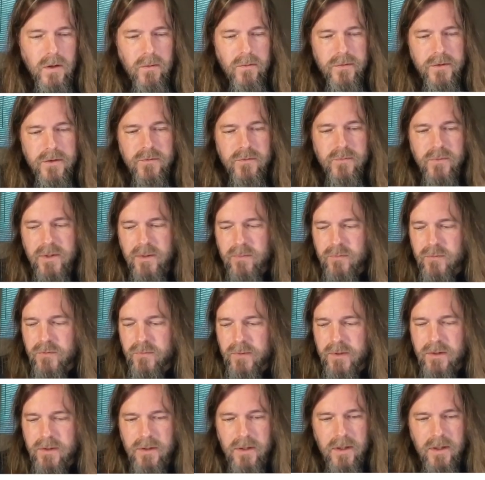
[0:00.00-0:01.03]
At this
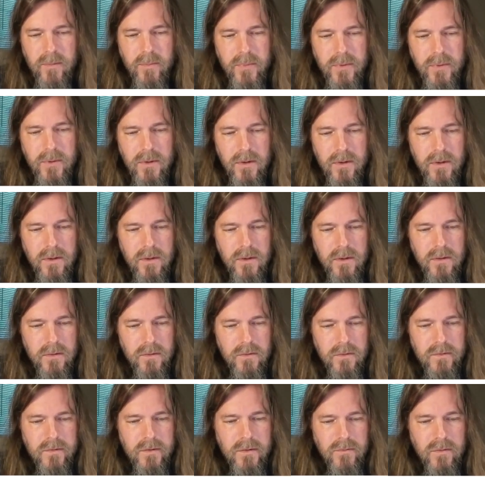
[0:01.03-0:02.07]
prompt we type
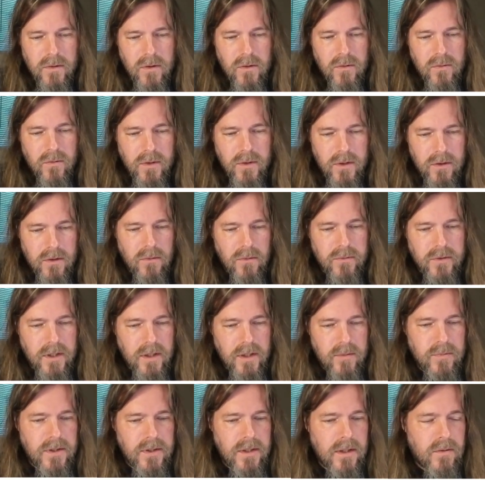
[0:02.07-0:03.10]
0.
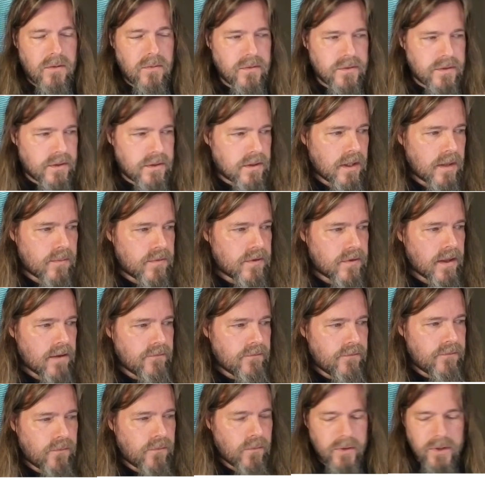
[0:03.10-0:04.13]
Don't type the equals, it types
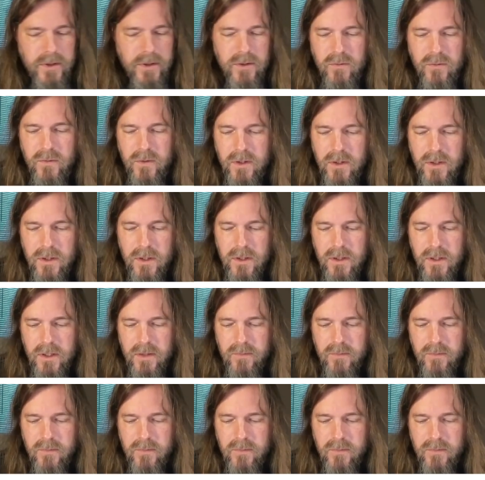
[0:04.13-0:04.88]
that for you.